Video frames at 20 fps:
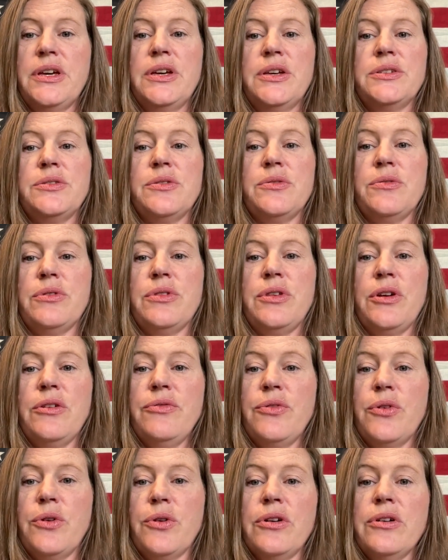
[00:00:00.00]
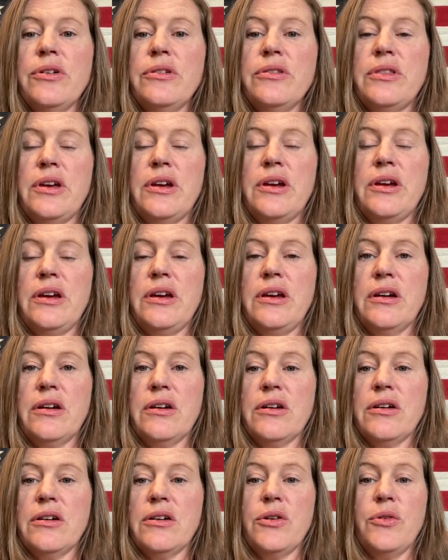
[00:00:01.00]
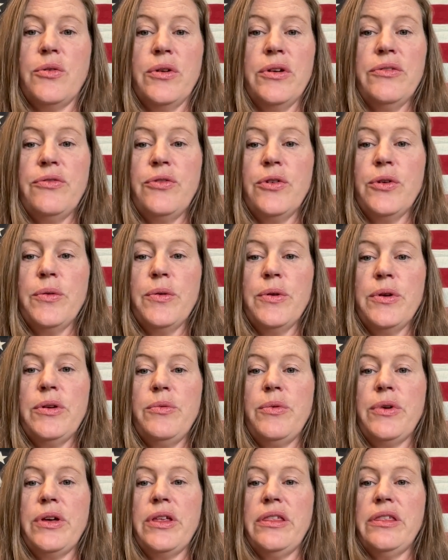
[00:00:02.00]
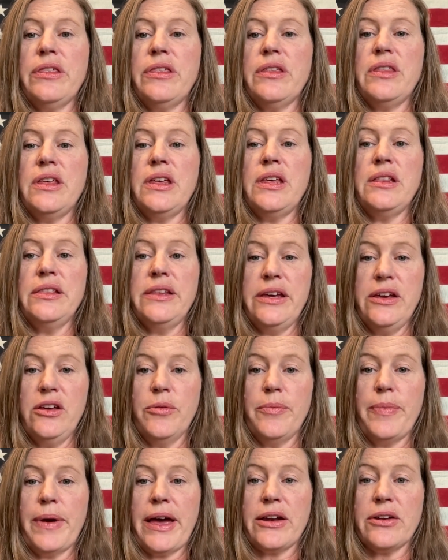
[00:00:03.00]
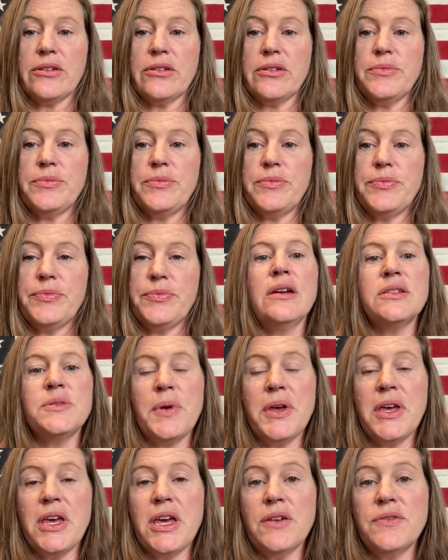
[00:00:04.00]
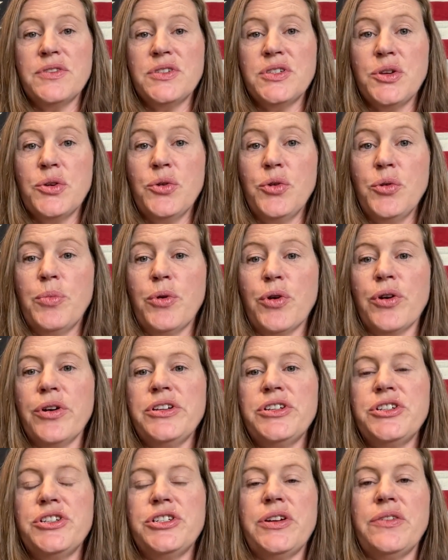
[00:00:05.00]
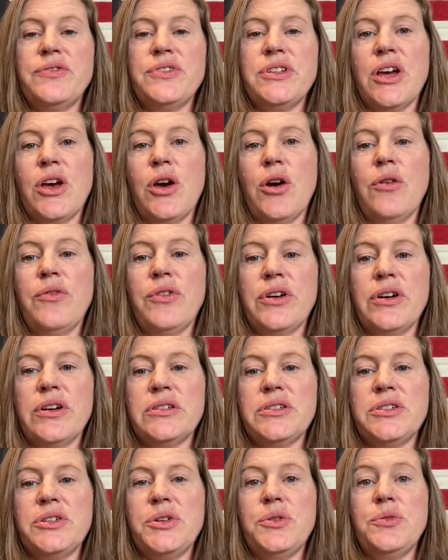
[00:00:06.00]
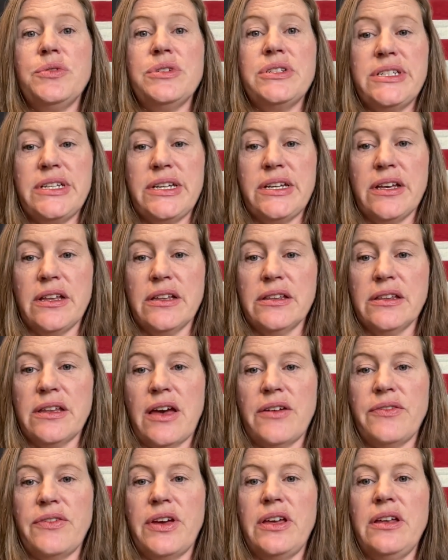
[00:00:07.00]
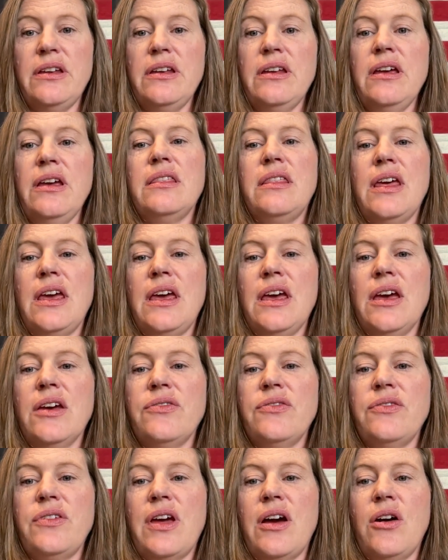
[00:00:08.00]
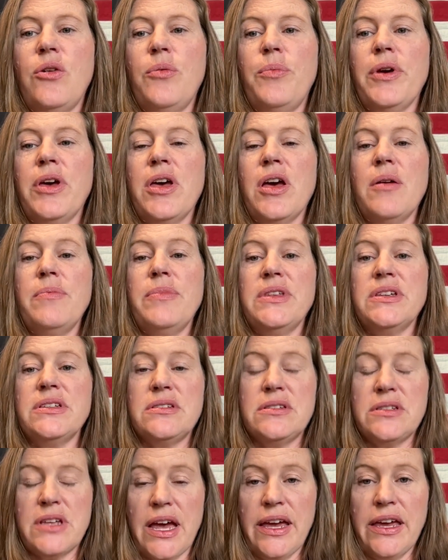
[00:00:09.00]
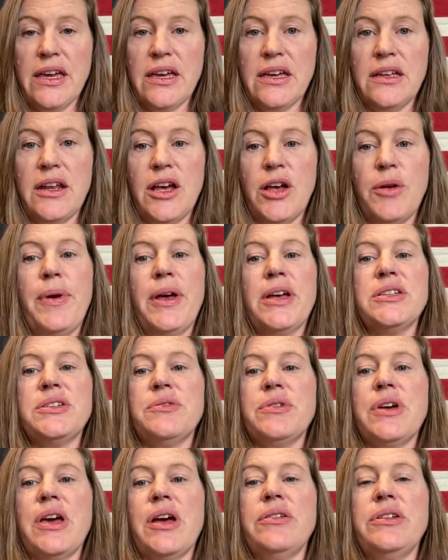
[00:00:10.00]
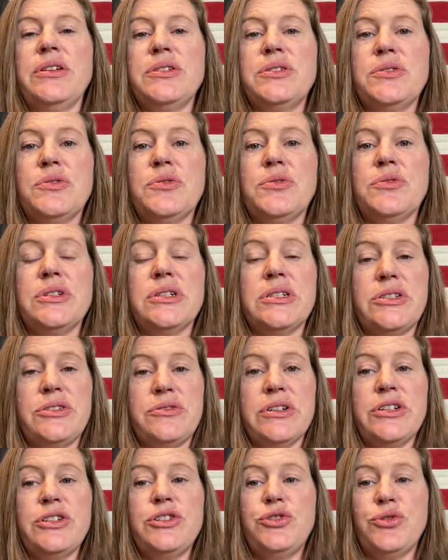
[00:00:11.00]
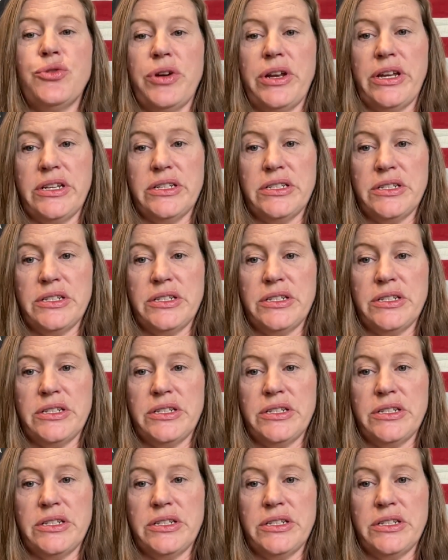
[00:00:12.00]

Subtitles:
So therefore, they are going forward with the legal battle. Speaking of school boards, shifting over to D11, they have now become the second El Paso County school district, joining